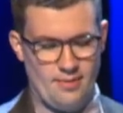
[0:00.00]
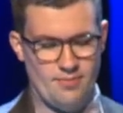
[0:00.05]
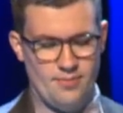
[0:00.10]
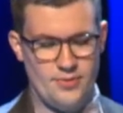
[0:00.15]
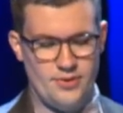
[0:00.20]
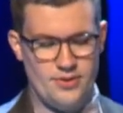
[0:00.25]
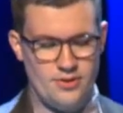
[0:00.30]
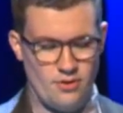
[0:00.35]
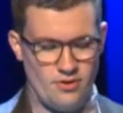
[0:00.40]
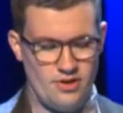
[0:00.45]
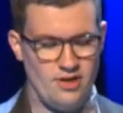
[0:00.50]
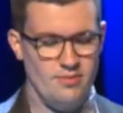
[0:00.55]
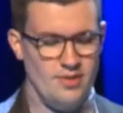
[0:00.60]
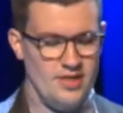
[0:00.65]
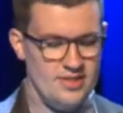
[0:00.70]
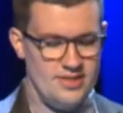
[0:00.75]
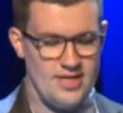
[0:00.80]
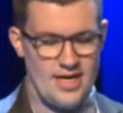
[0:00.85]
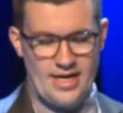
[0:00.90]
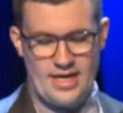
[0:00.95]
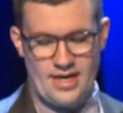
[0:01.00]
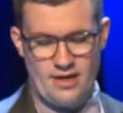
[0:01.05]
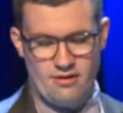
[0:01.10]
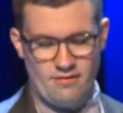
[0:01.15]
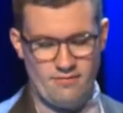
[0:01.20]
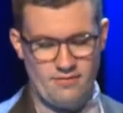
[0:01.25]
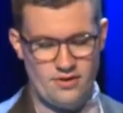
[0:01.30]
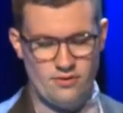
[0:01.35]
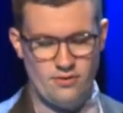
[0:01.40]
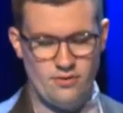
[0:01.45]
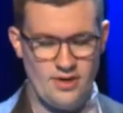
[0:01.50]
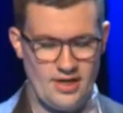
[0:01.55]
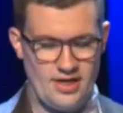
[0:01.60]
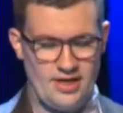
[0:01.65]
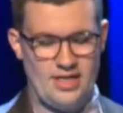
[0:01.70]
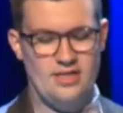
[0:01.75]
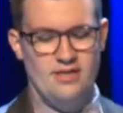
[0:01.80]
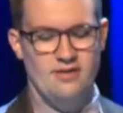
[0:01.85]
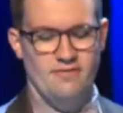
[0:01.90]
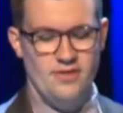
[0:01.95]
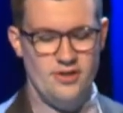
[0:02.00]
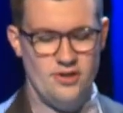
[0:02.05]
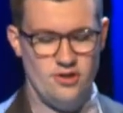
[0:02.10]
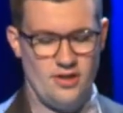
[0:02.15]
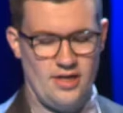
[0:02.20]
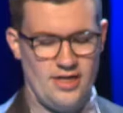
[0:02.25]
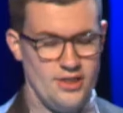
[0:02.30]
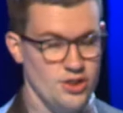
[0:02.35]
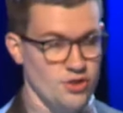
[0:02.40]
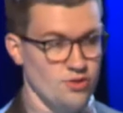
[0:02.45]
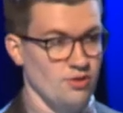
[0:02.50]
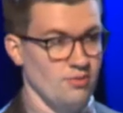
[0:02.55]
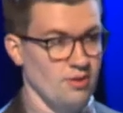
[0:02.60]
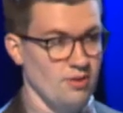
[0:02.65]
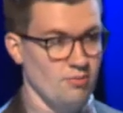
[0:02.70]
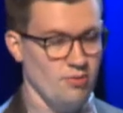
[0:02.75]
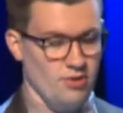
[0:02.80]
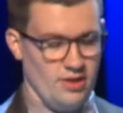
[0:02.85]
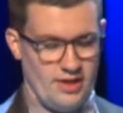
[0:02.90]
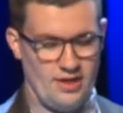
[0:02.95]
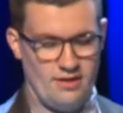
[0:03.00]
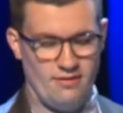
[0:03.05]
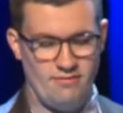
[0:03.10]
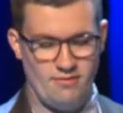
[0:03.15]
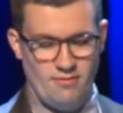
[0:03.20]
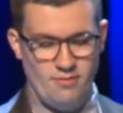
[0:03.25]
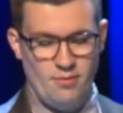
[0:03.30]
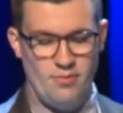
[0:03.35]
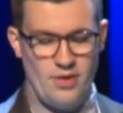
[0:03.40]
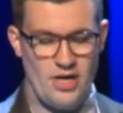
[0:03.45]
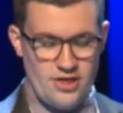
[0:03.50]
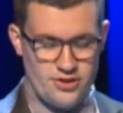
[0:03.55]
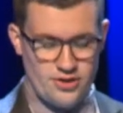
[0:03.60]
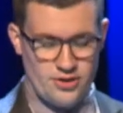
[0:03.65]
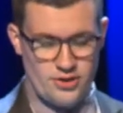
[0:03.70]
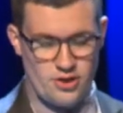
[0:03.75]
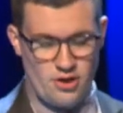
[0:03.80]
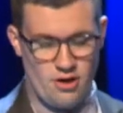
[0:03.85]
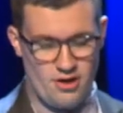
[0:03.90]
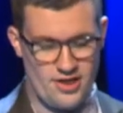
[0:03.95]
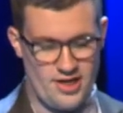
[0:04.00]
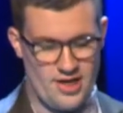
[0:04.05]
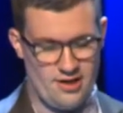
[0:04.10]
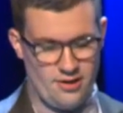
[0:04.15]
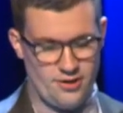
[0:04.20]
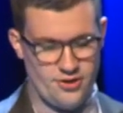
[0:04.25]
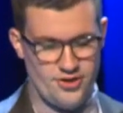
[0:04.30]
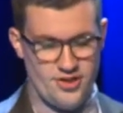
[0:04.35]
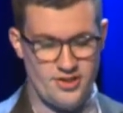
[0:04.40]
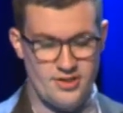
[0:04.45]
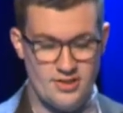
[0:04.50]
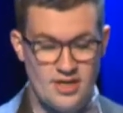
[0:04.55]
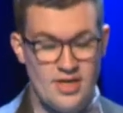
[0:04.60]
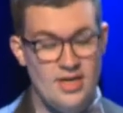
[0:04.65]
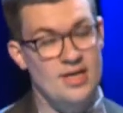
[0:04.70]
sodium intake interview and individualized treatment plan from the patient's cardiologist